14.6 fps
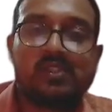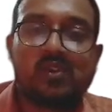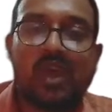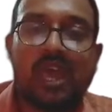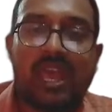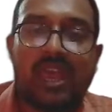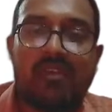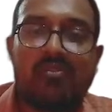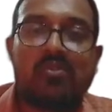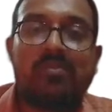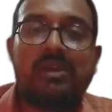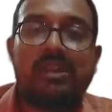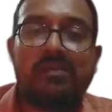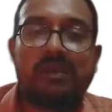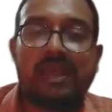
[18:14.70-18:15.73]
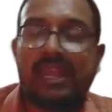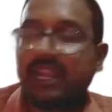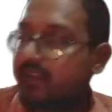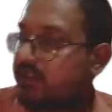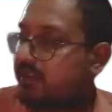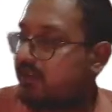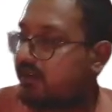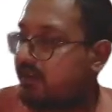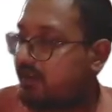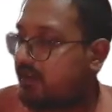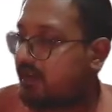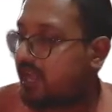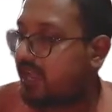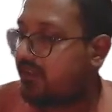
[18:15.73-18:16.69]
So I have to multiply it.
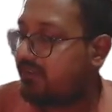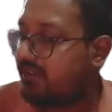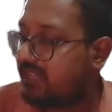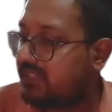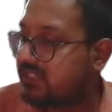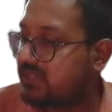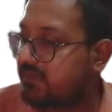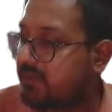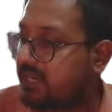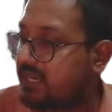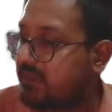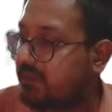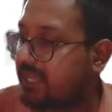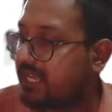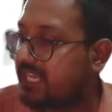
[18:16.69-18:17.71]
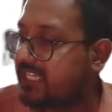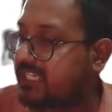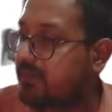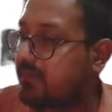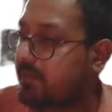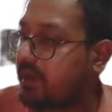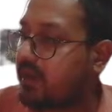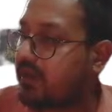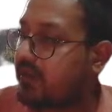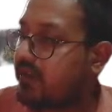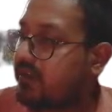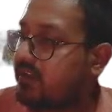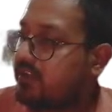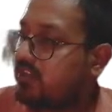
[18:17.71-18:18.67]
I have done some multiplication
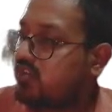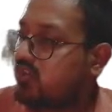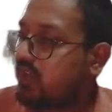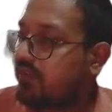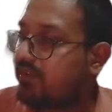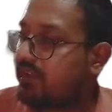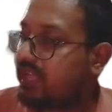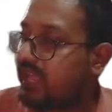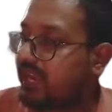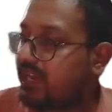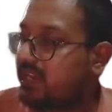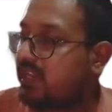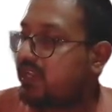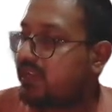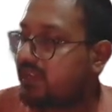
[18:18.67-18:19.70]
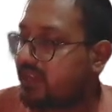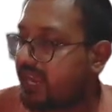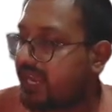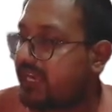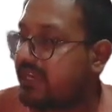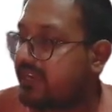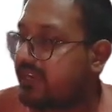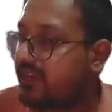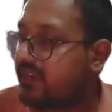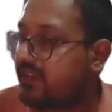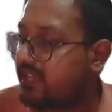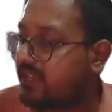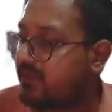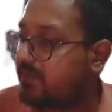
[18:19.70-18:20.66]
part, so I will directly write
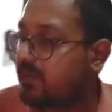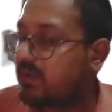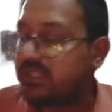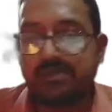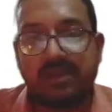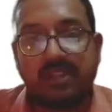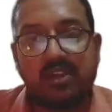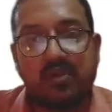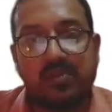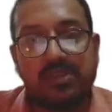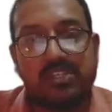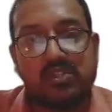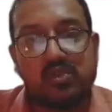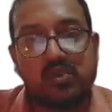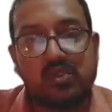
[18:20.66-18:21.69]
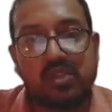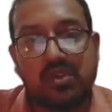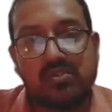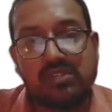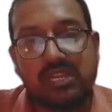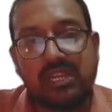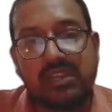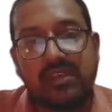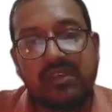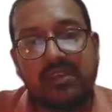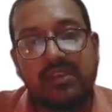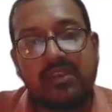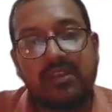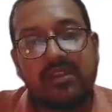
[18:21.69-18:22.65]
it if possible. Rupees
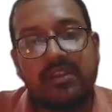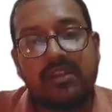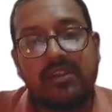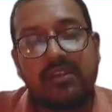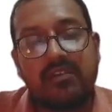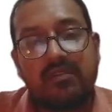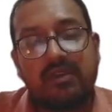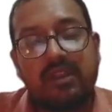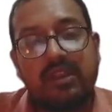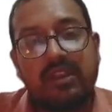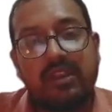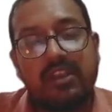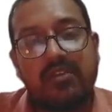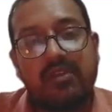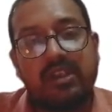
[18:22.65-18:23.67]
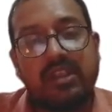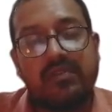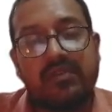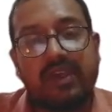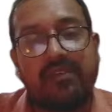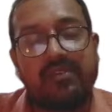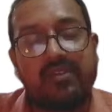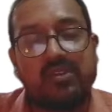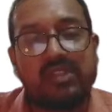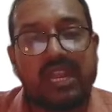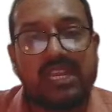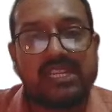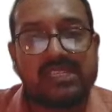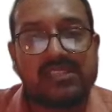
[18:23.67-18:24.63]
2,125. So
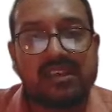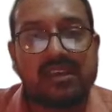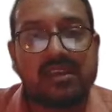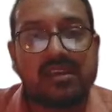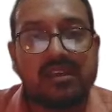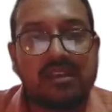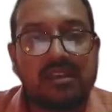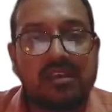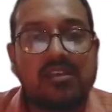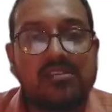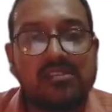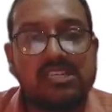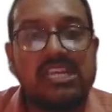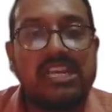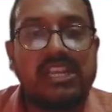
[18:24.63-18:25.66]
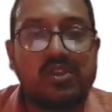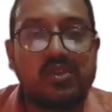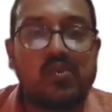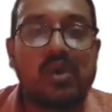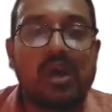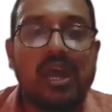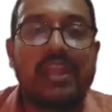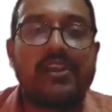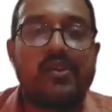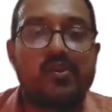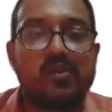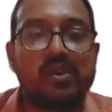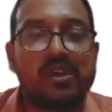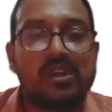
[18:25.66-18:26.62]
that is the C2
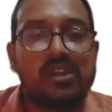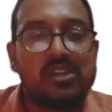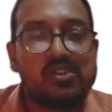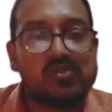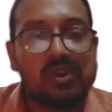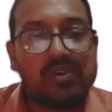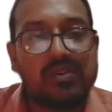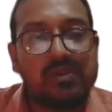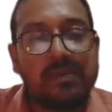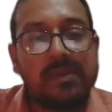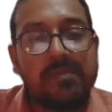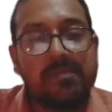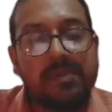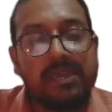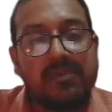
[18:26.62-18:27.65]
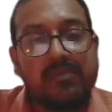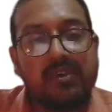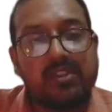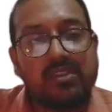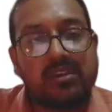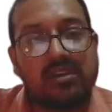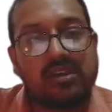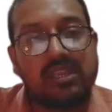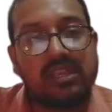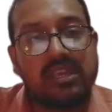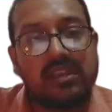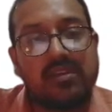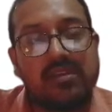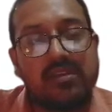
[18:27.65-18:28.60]
I2. So what will be P for third
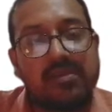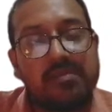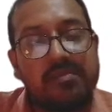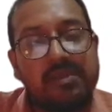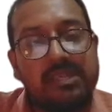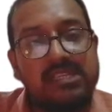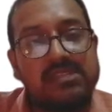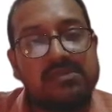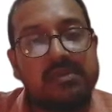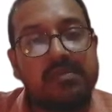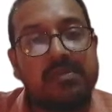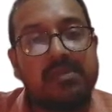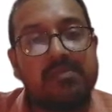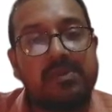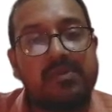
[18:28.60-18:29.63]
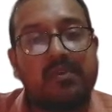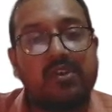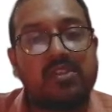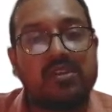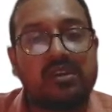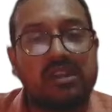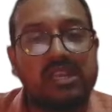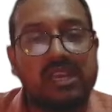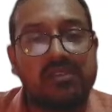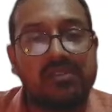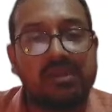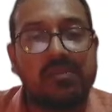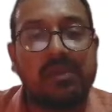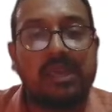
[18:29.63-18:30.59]
year? Please remember, P for third
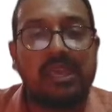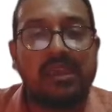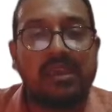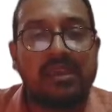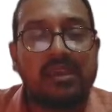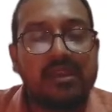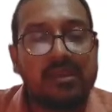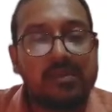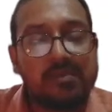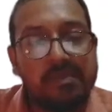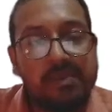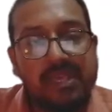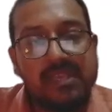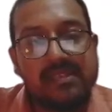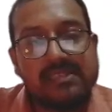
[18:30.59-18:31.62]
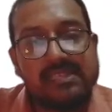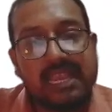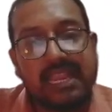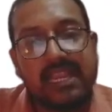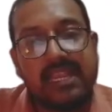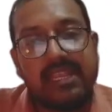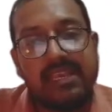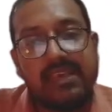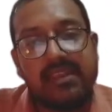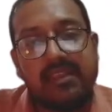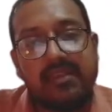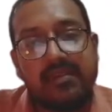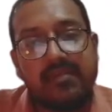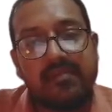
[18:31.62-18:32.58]
year will be P second
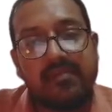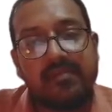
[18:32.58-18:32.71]
year